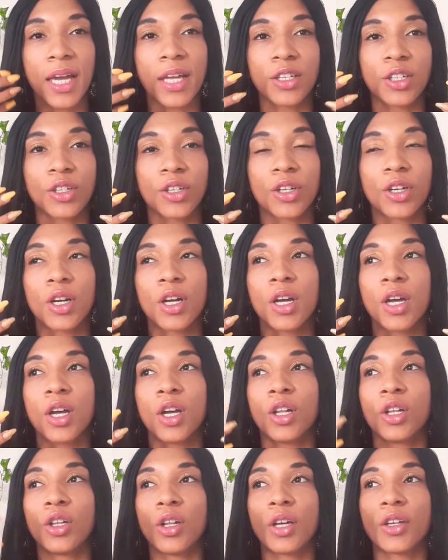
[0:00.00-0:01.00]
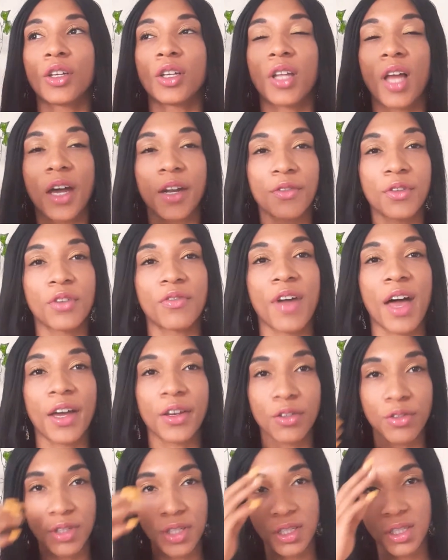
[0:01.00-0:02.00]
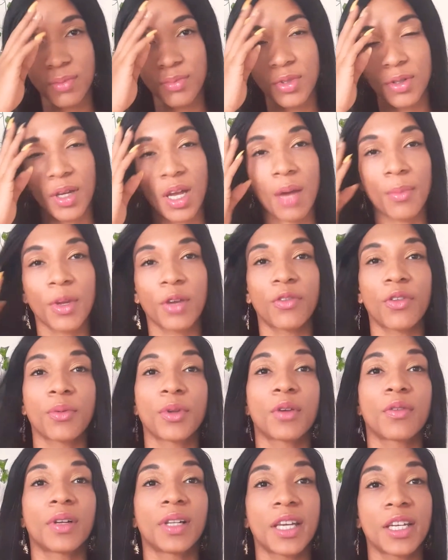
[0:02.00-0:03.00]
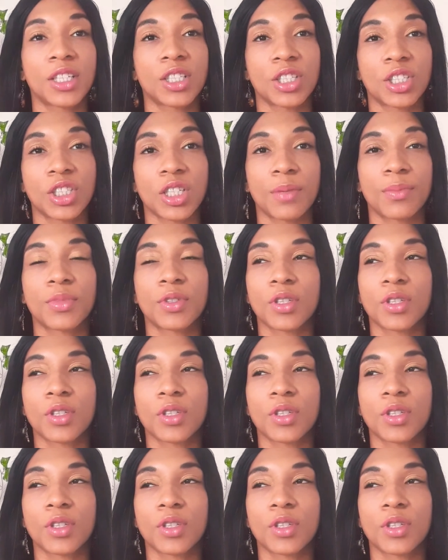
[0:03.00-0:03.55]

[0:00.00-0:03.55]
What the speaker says: and a lot of your value systems are coming from your relationship.